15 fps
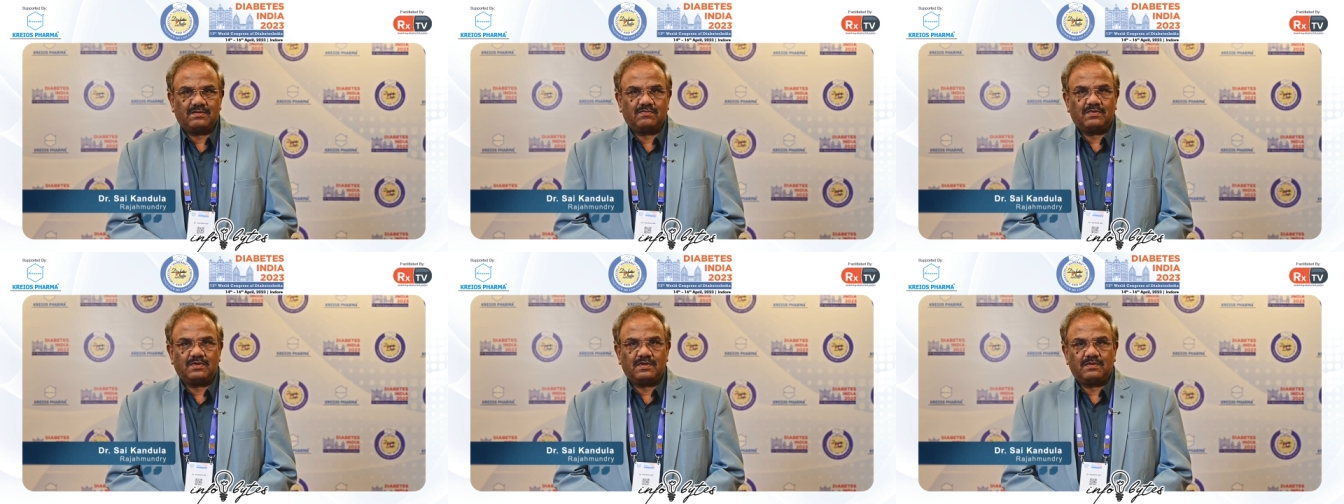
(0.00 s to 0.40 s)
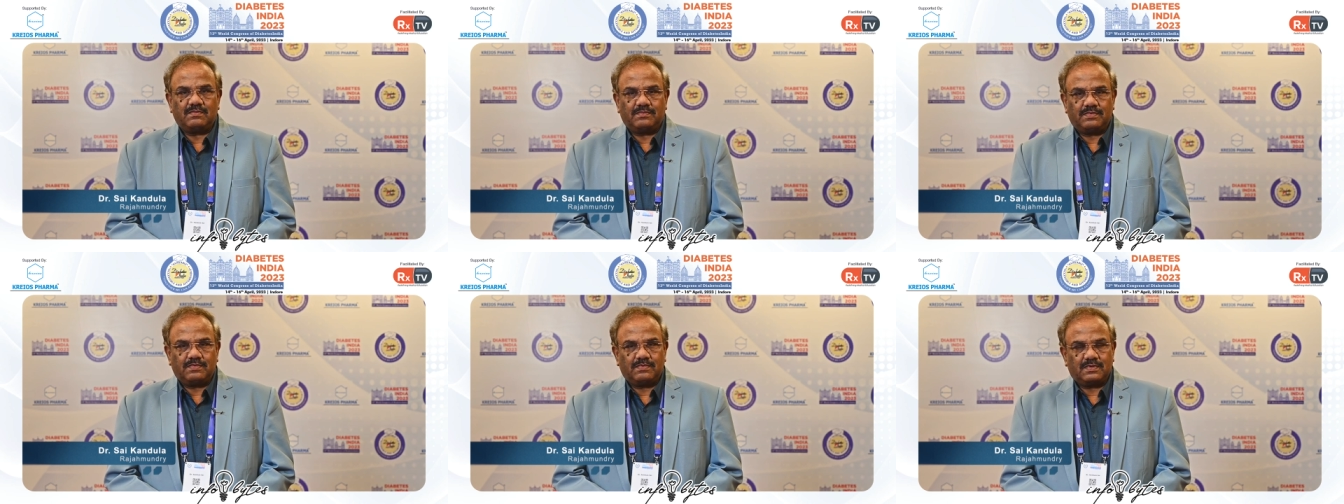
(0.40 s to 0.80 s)
uh,
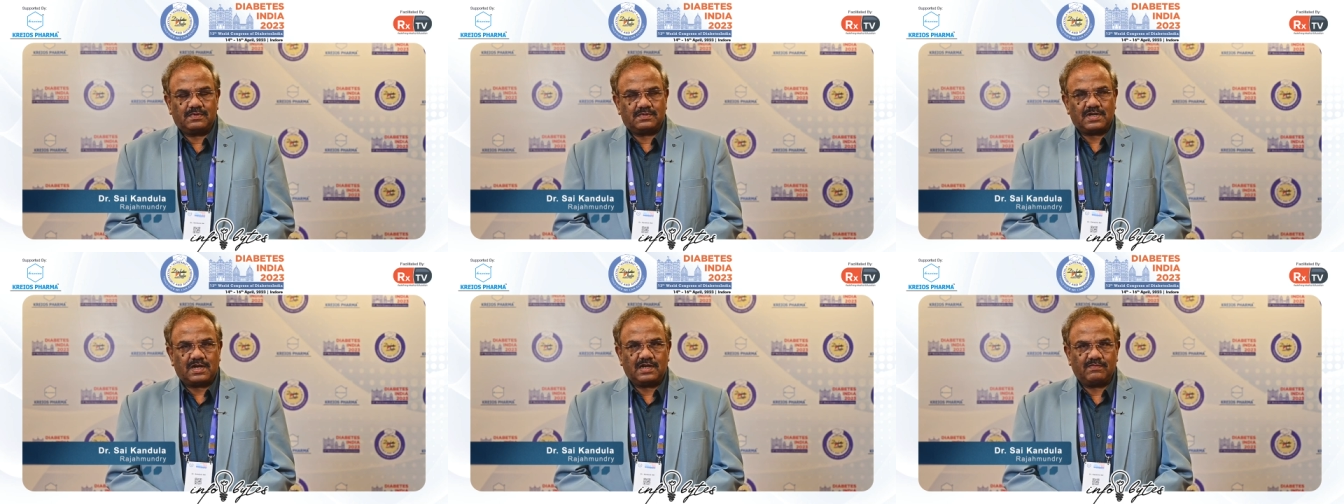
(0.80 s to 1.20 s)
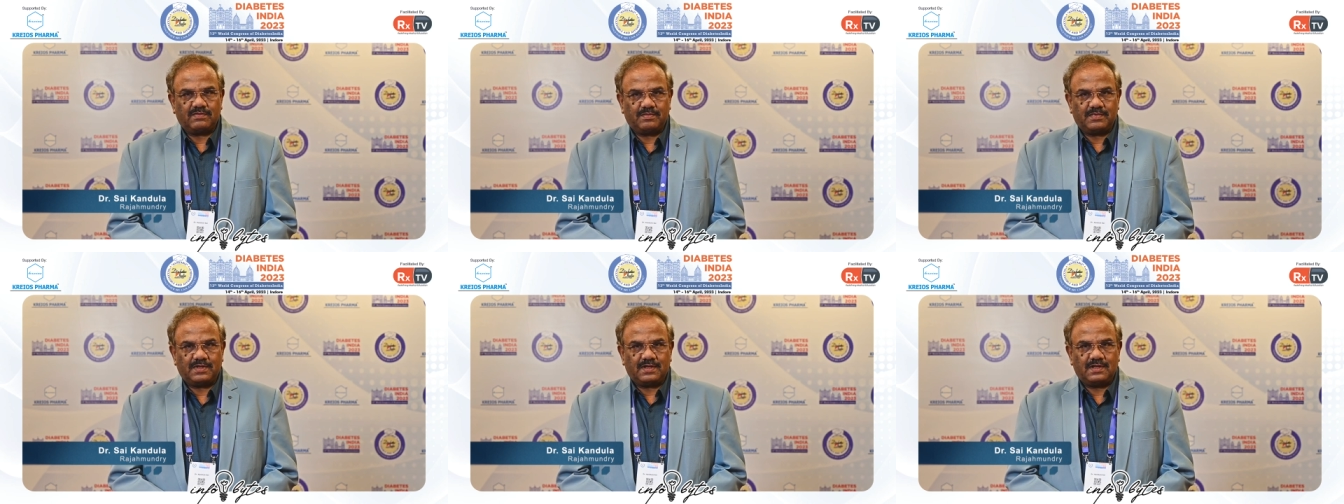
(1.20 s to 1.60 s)
starting
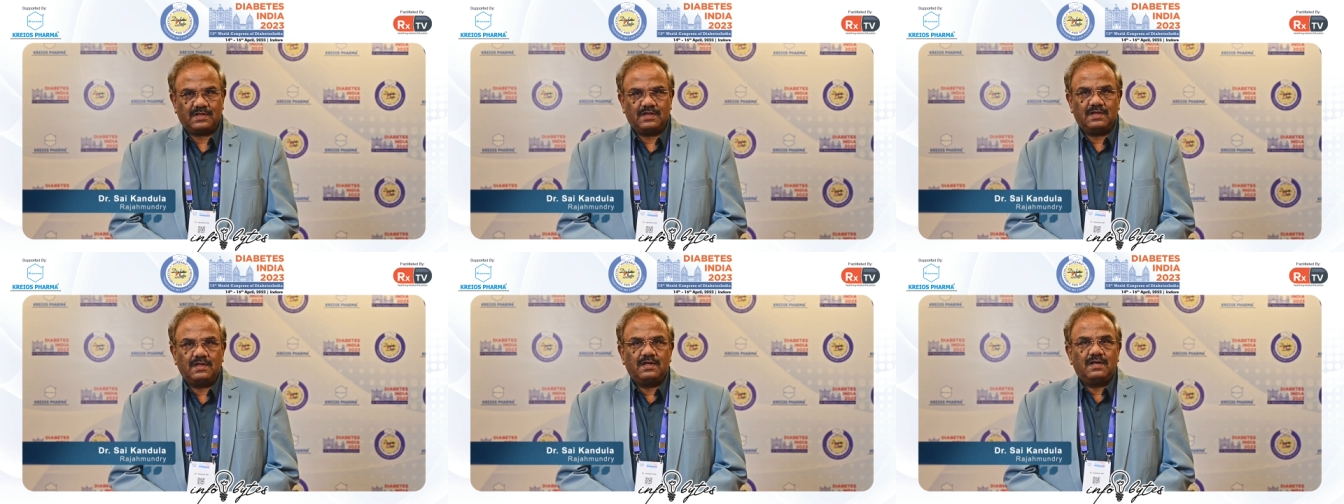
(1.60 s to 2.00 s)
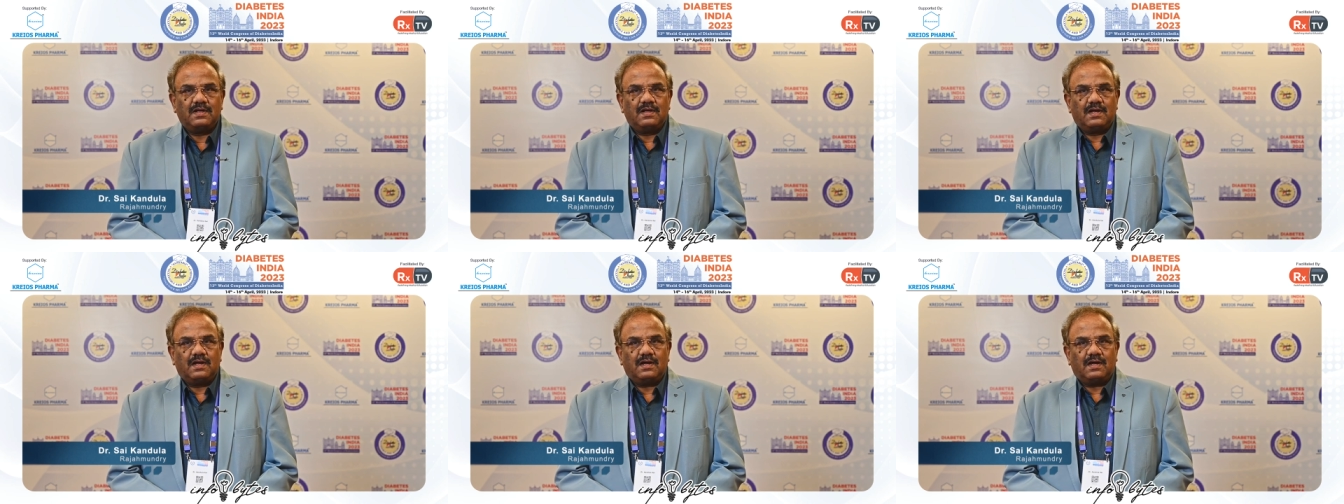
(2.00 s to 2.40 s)
from the
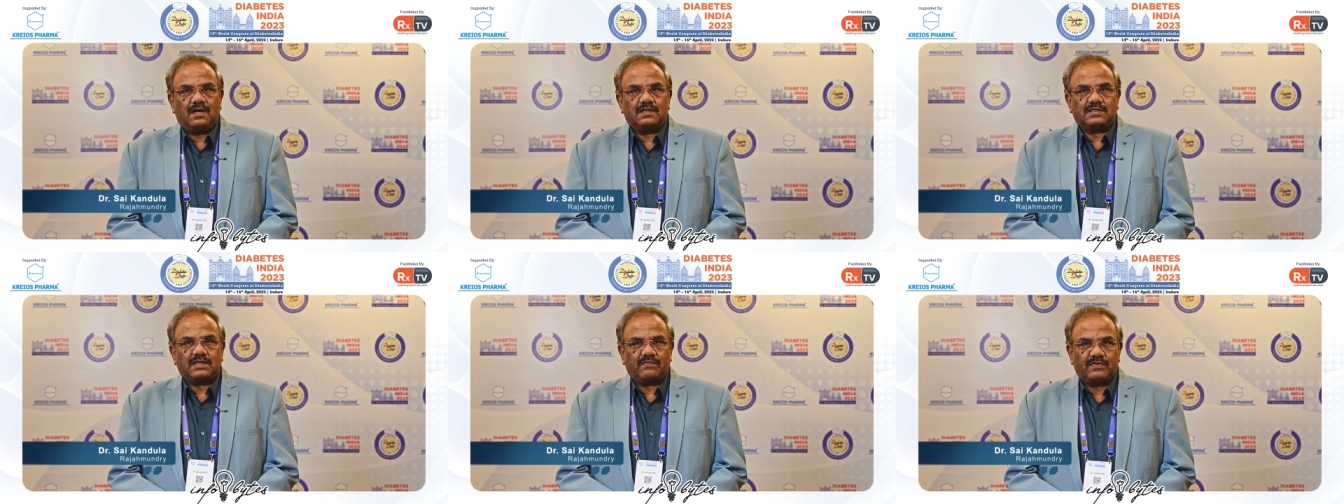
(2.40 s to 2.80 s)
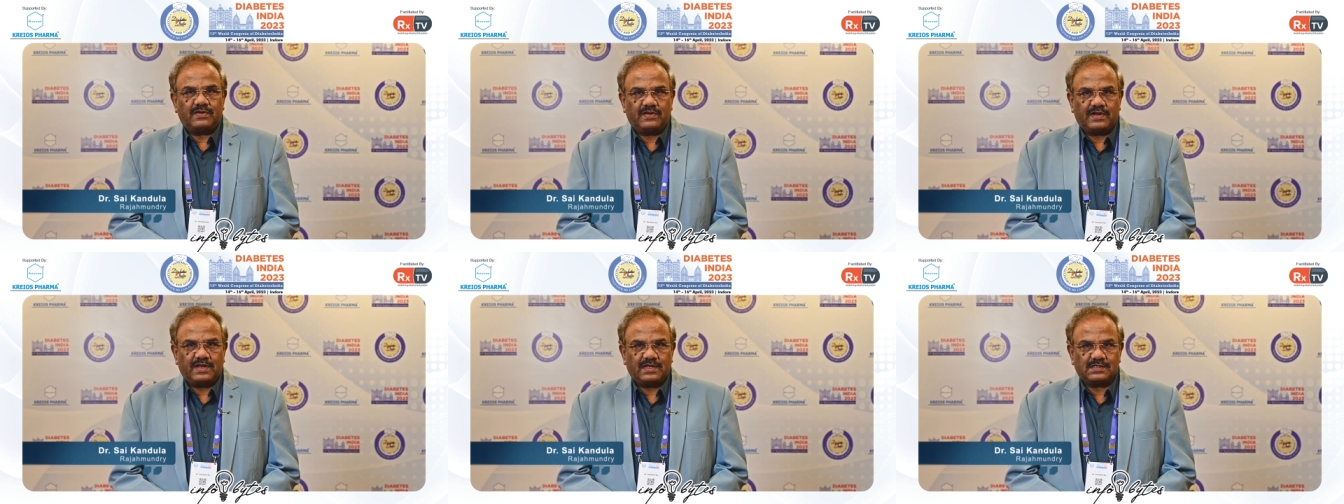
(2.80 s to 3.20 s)
uh,
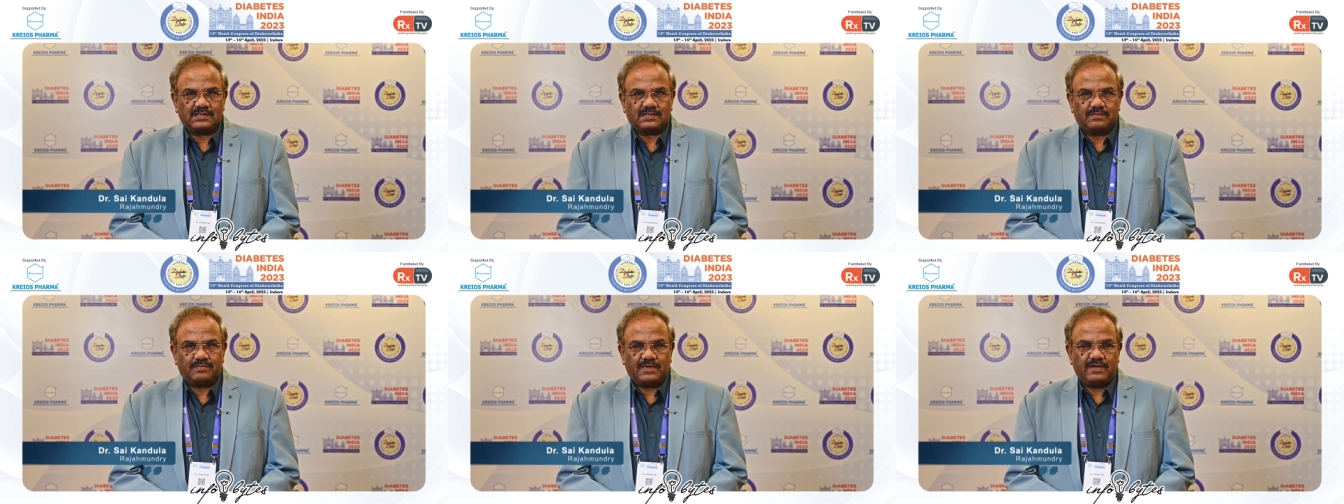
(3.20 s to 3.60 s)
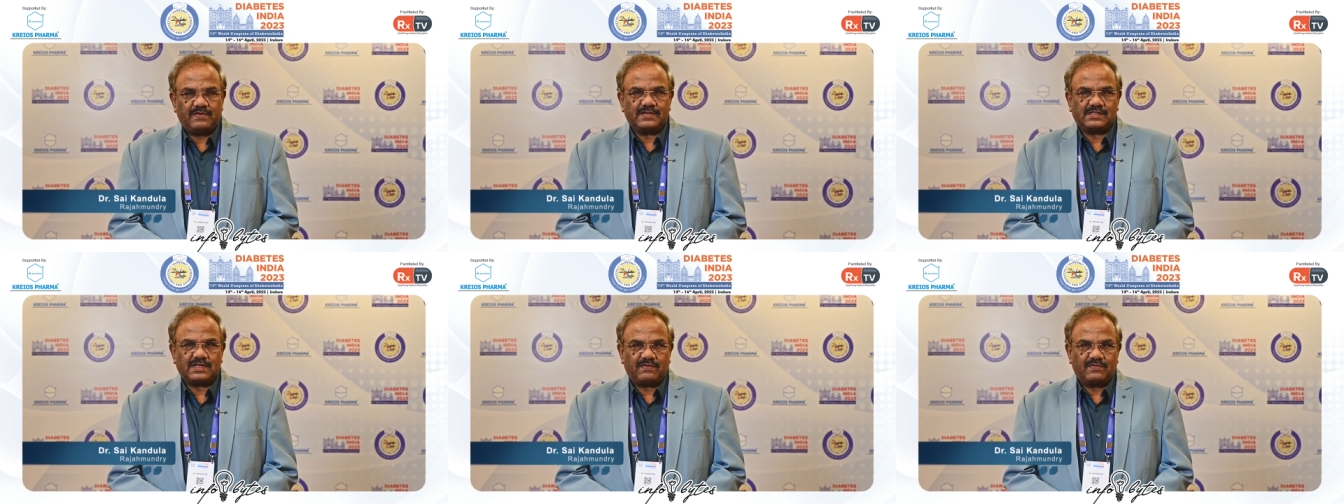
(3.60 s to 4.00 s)
sulfonylureas,
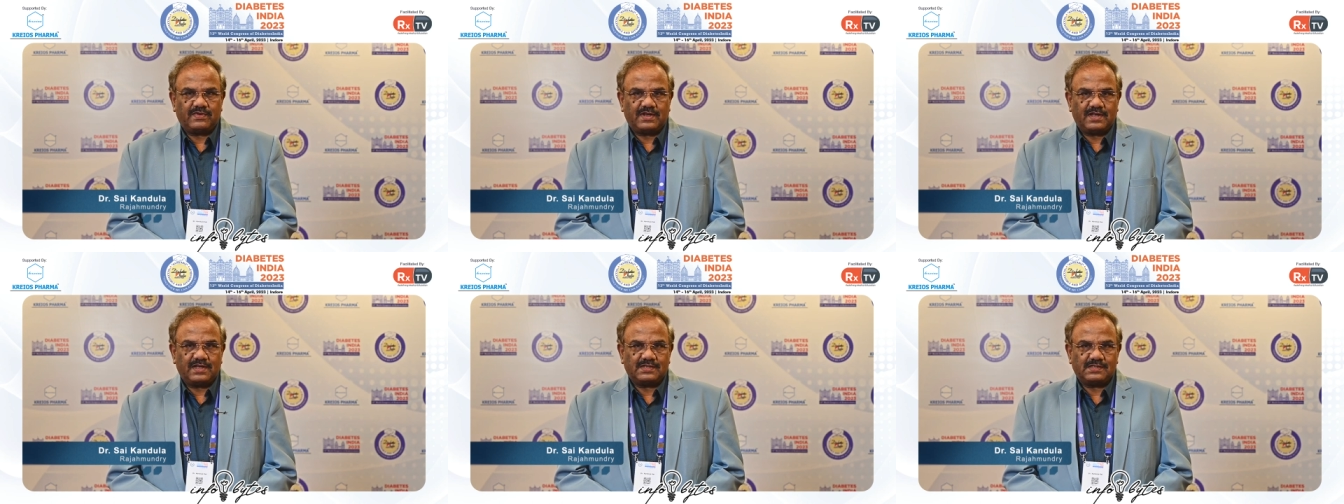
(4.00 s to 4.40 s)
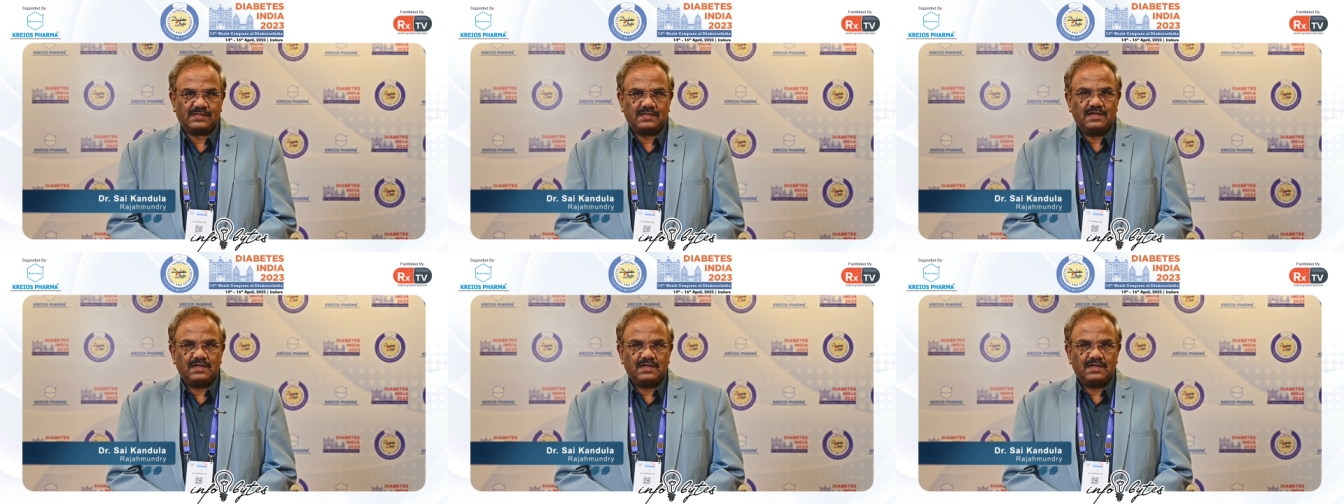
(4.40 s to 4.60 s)
previous sulfonylureas,